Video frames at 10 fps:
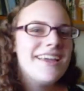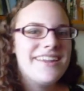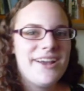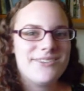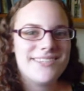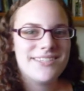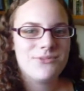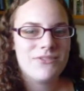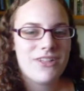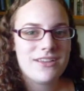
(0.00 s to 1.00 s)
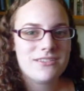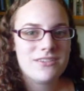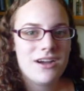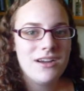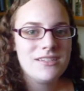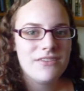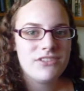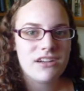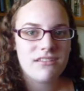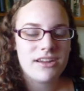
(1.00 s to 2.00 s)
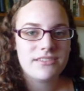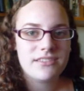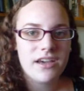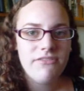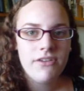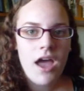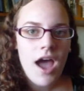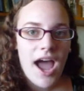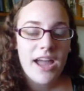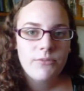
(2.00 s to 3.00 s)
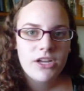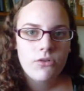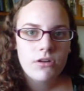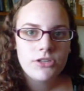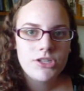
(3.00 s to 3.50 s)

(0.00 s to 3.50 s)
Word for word: Now, since we've last talked, I've done a lot of stuff. I went gorge